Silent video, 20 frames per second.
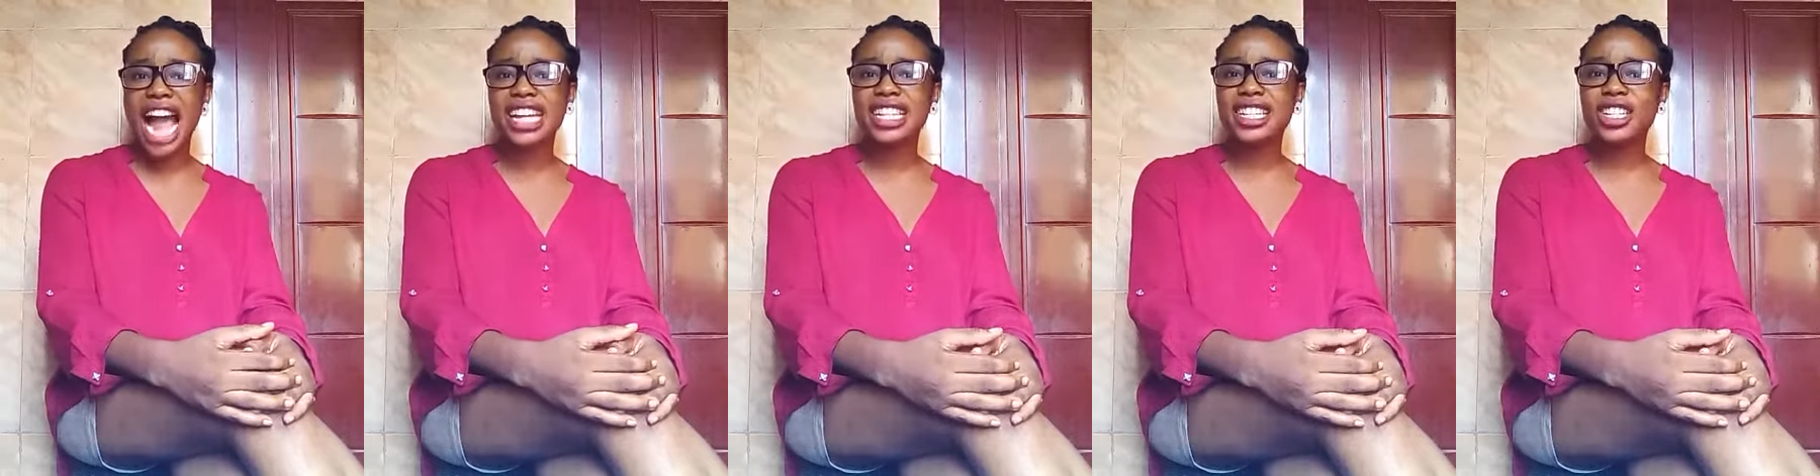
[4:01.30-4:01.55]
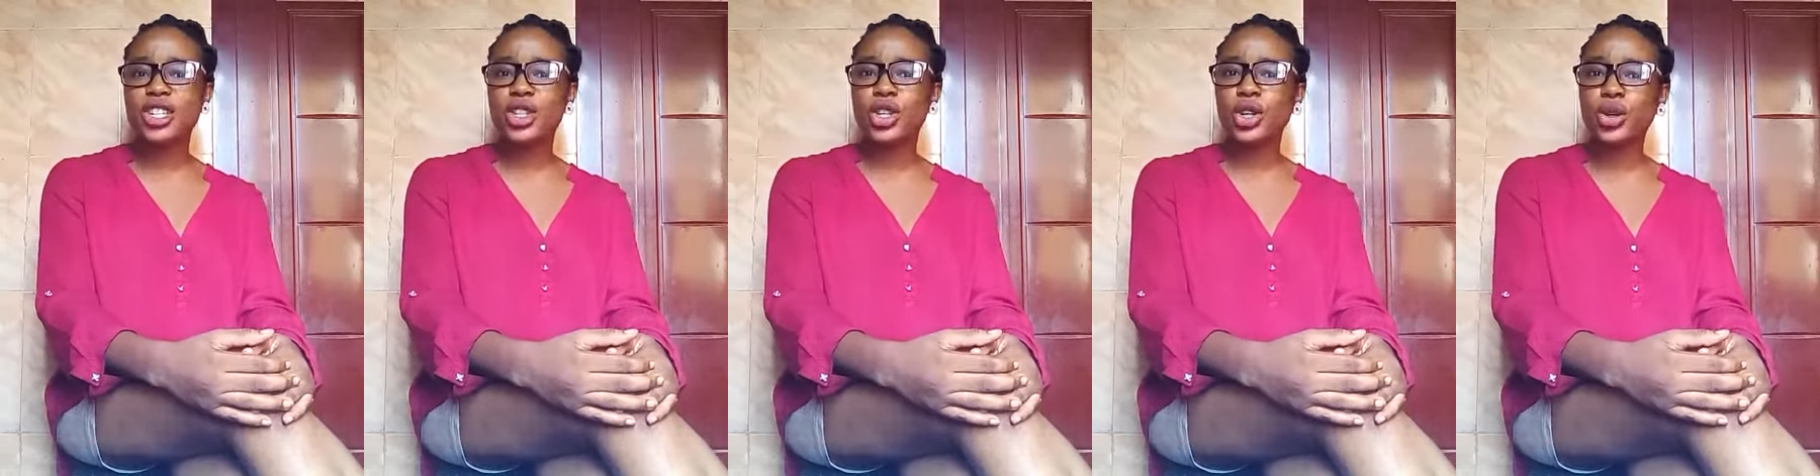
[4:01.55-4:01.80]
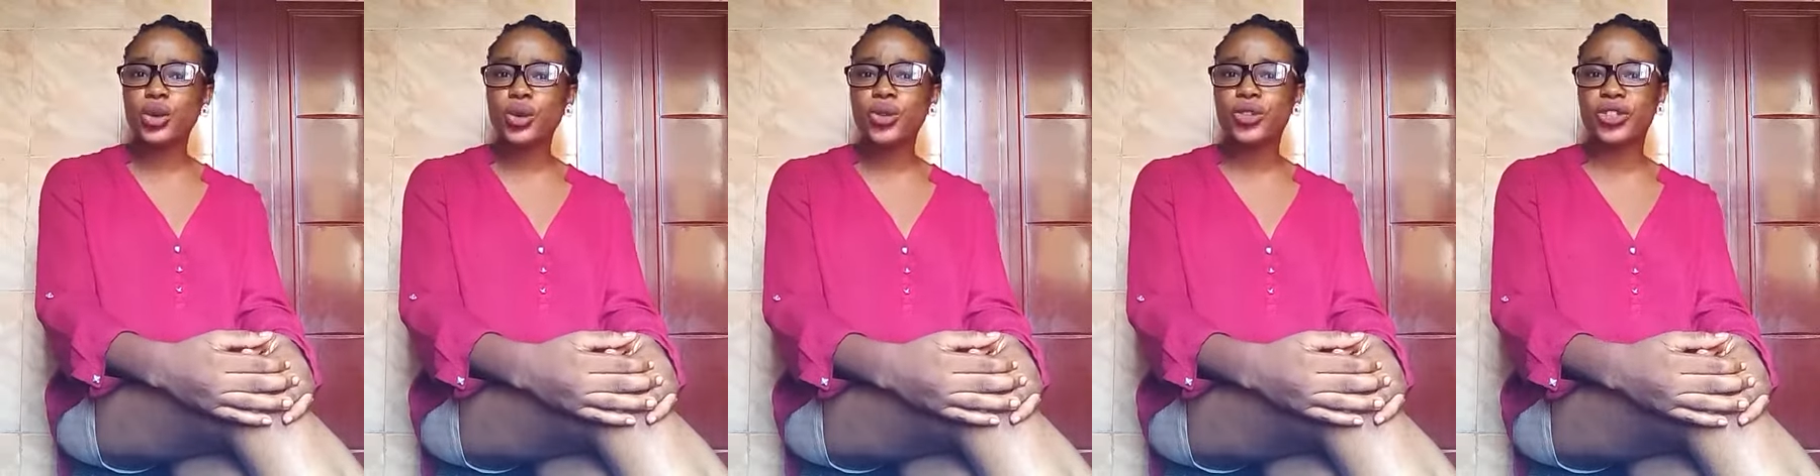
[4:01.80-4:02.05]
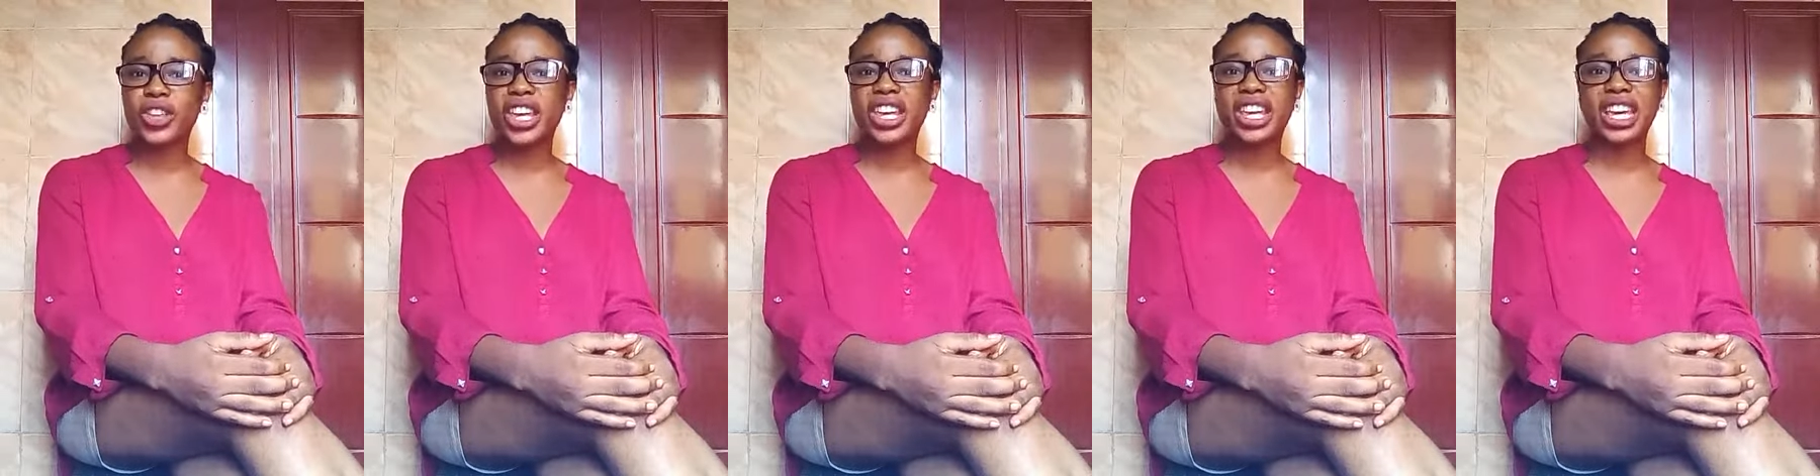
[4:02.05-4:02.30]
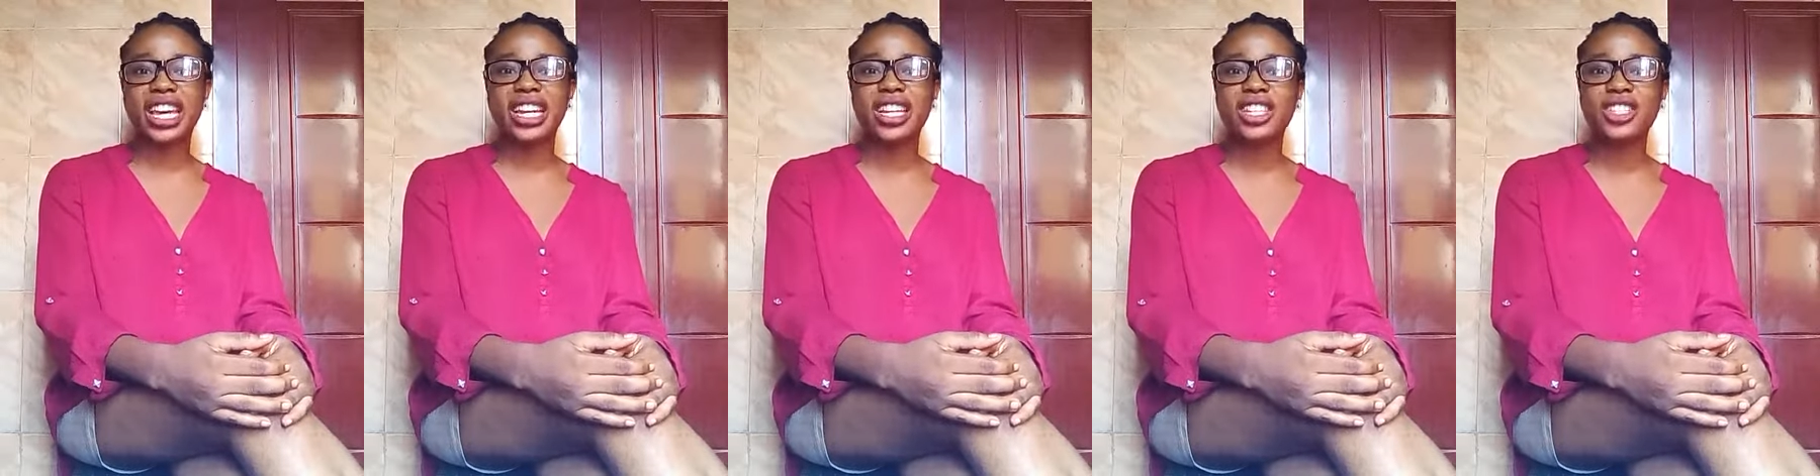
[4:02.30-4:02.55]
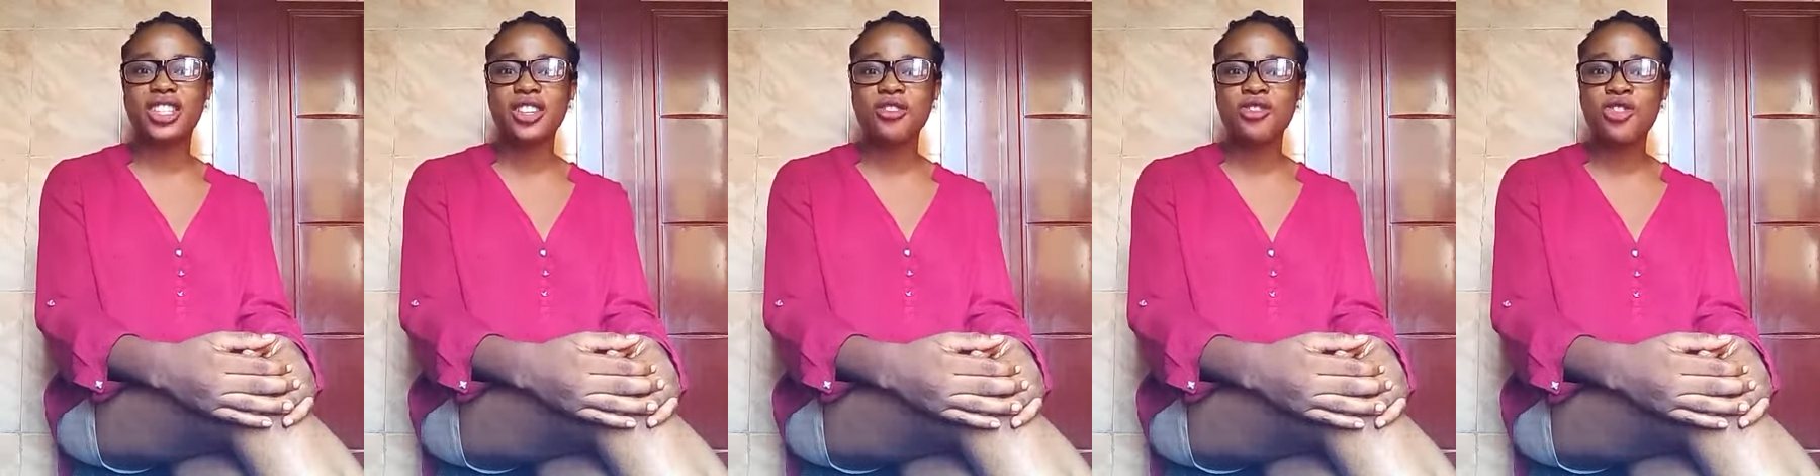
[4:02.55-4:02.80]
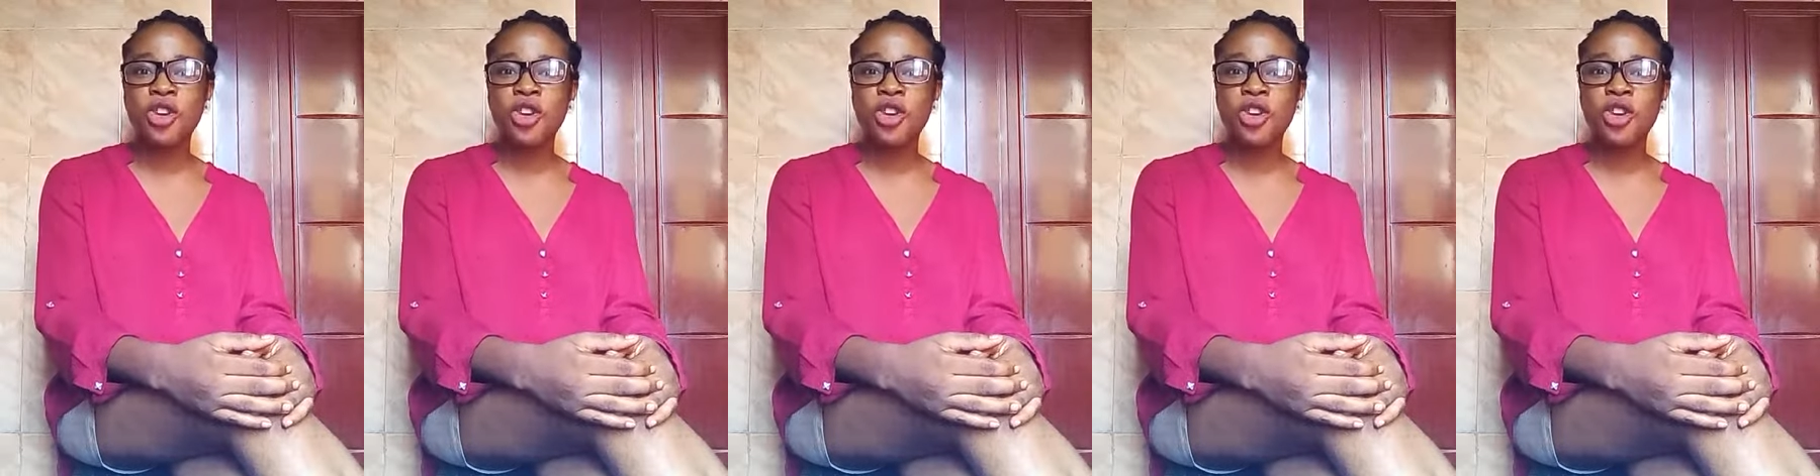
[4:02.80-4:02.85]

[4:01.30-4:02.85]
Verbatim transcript: and you think it is a